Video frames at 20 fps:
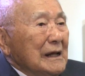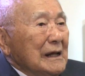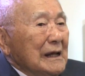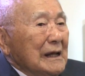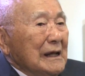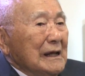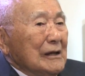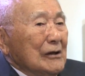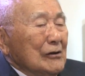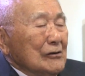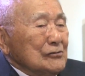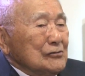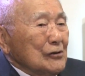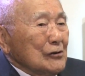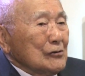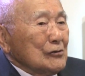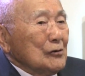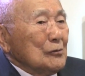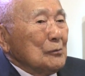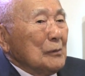and
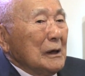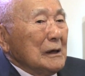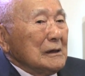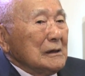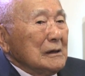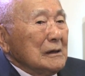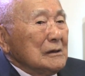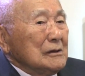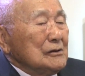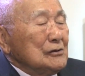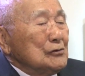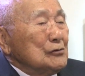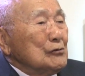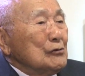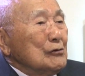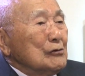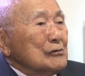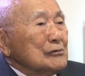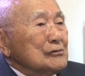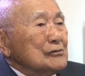also to my
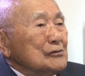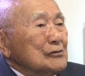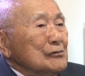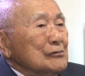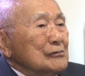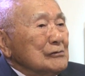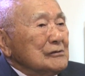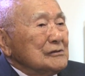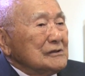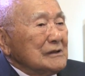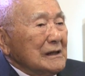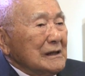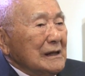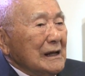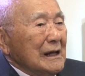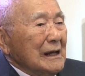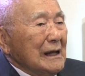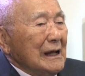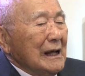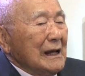judo students that
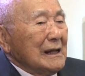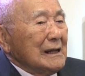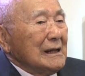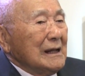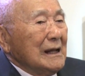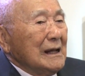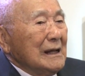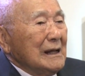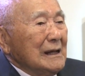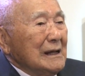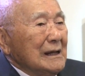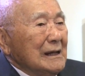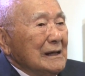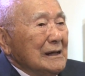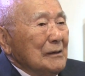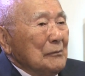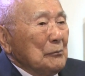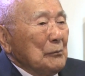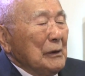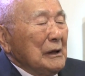I had.
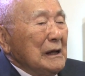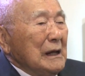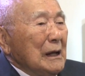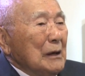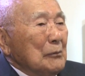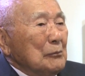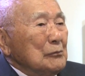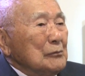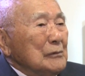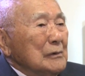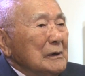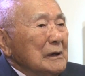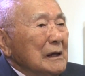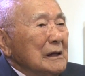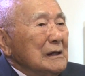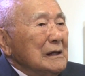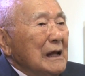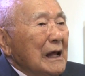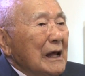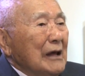Many of them
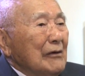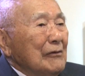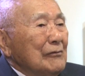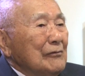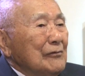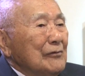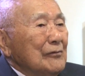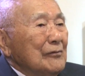didn't have